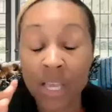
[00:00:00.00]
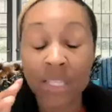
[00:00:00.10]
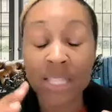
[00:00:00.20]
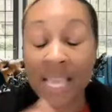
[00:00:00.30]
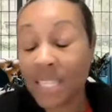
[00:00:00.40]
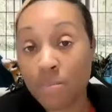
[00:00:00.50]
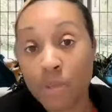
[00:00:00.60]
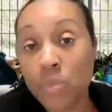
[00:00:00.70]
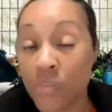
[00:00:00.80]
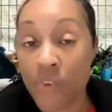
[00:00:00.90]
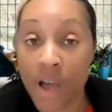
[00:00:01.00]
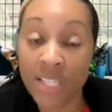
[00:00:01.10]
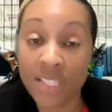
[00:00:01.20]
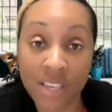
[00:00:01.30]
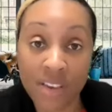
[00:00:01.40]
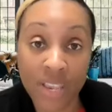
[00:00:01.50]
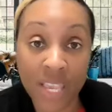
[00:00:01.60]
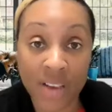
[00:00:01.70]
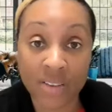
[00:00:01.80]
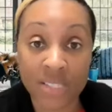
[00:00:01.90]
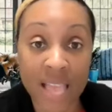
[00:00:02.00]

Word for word: let this music fall into your ears?